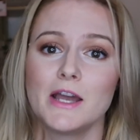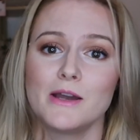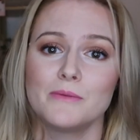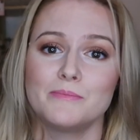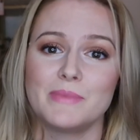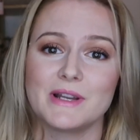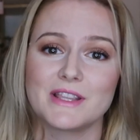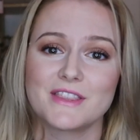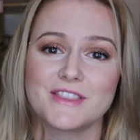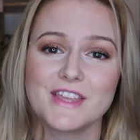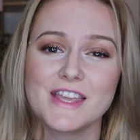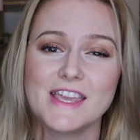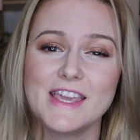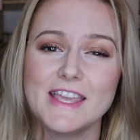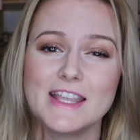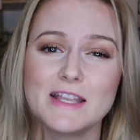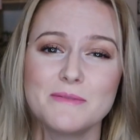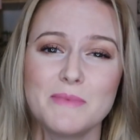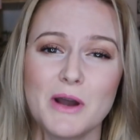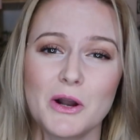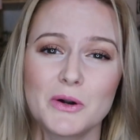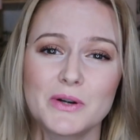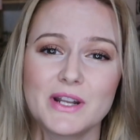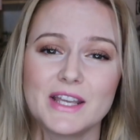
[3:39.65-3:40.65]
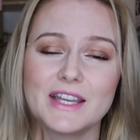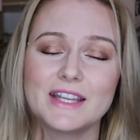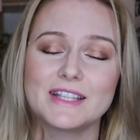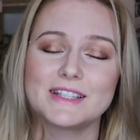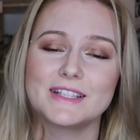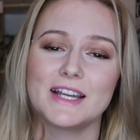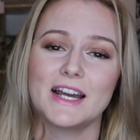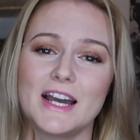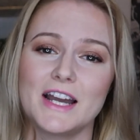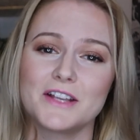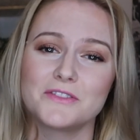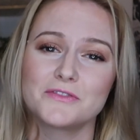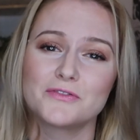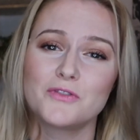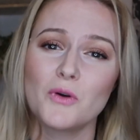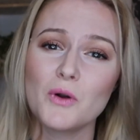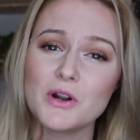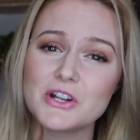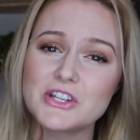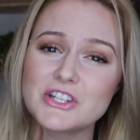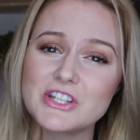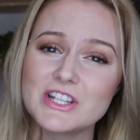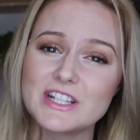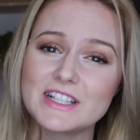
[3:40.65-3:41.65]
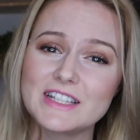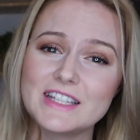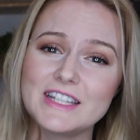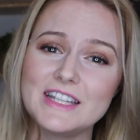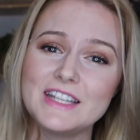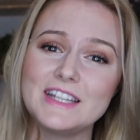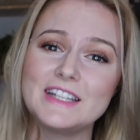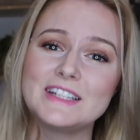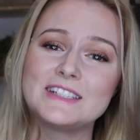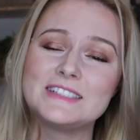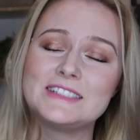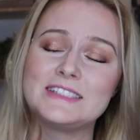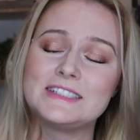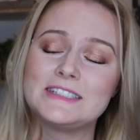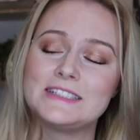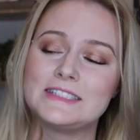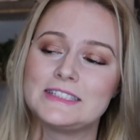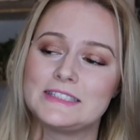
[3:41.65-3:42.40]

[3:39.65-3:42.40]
but thinking about it, unfortunately,